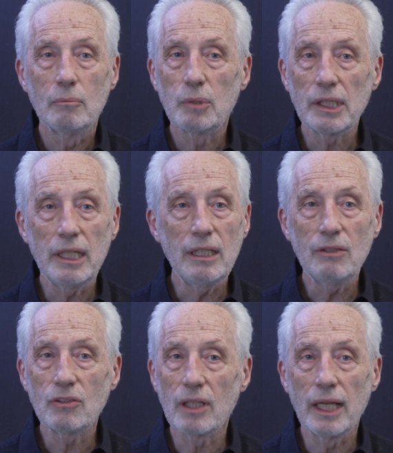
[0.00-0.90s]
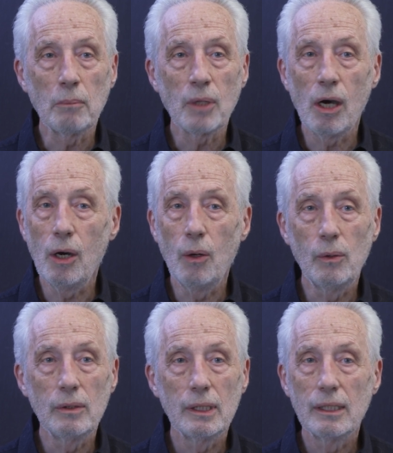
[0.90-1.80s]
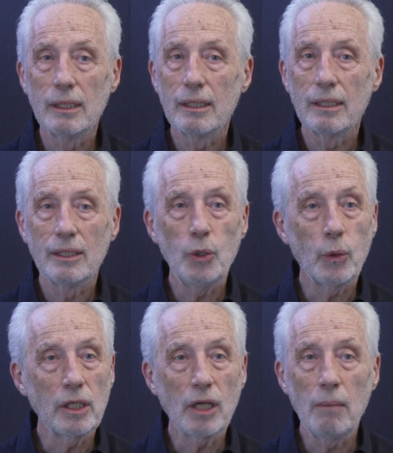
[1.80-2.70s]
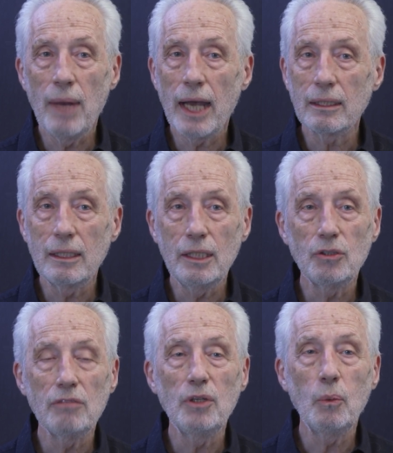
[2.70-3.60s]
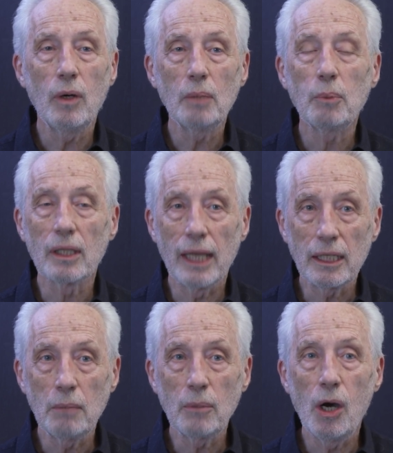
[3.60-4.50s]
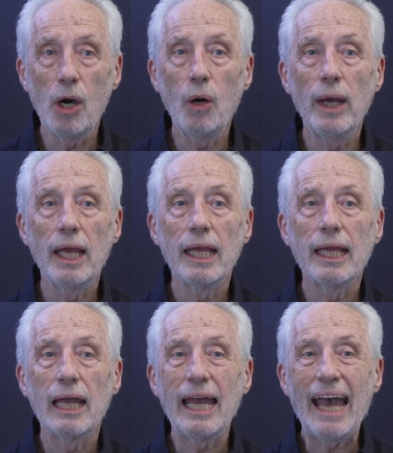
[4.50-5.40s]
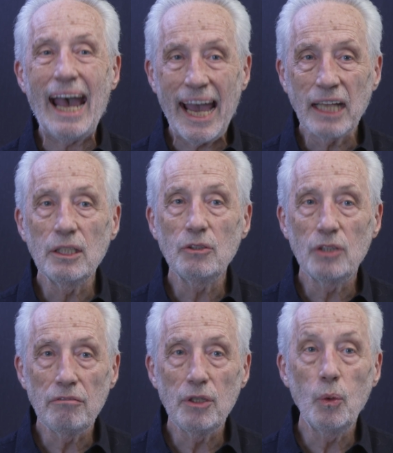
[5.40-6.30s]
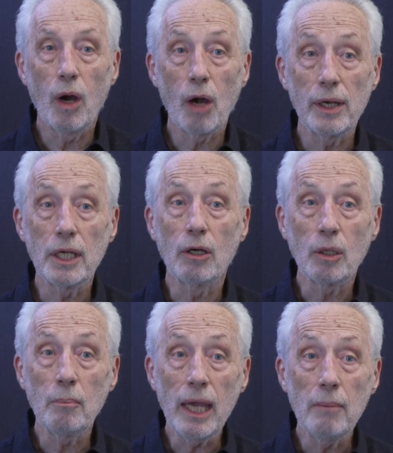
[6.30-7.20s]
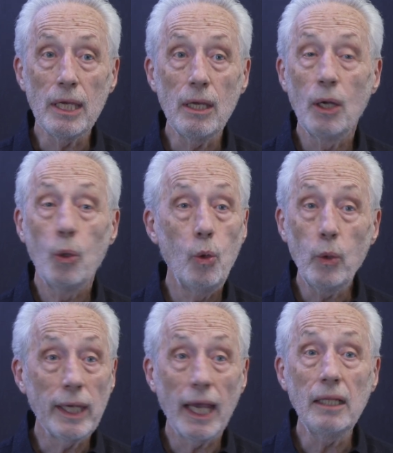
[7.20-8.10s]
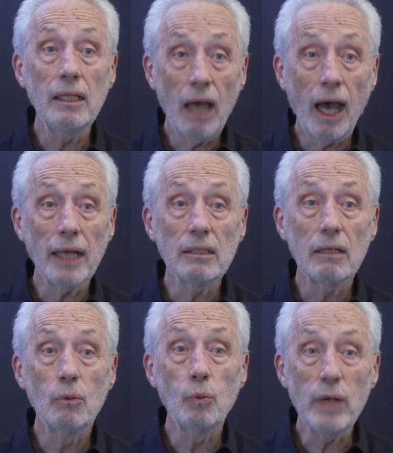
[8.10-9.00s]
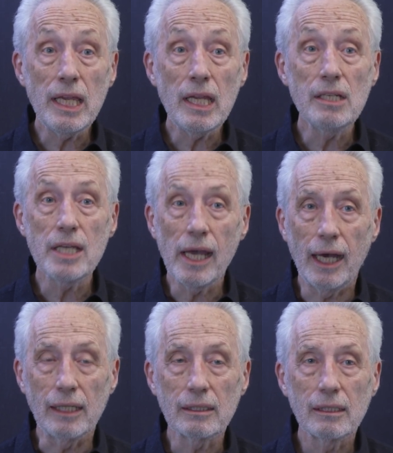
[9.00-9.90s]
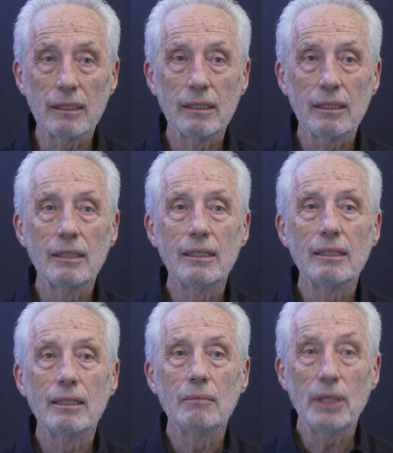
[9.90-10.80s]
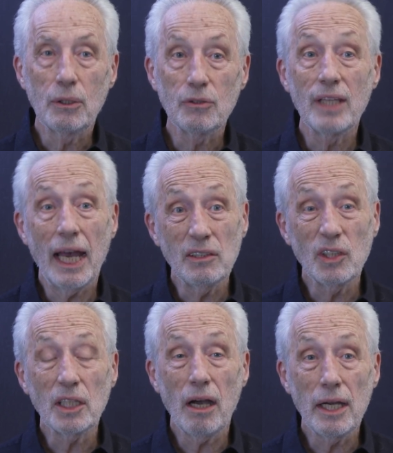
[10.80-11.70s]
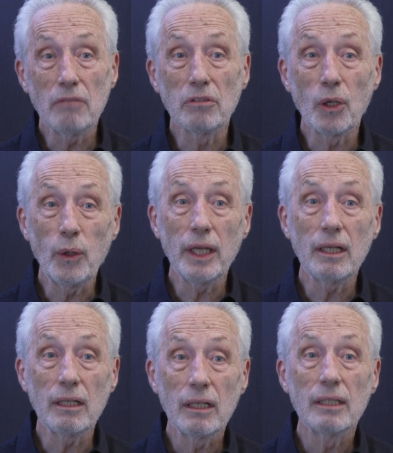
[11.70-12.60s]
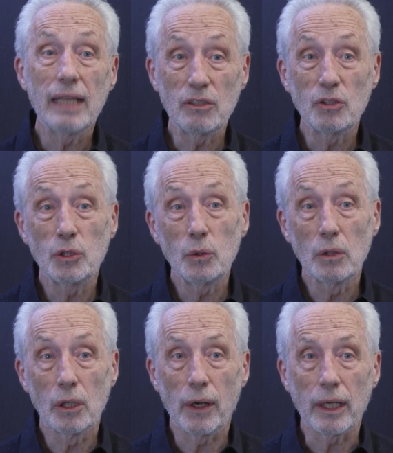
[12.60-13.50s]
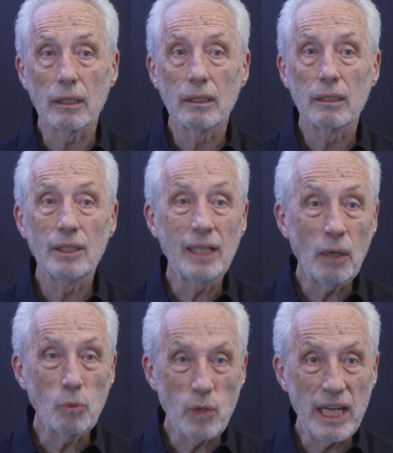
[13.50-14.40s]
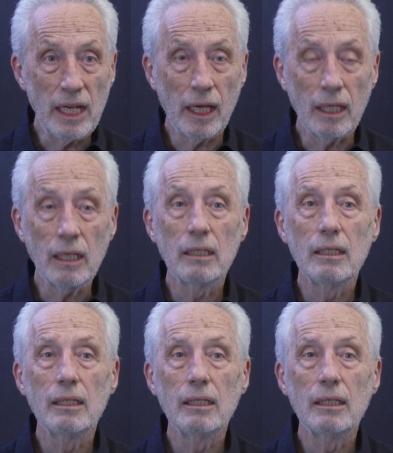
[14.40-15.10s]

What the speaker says: Please let them go. You can come back to these if you want, but let them go. Act as if you are a young baby who cannot read yet, because that's the kind of learning that's true learning. You're not reading,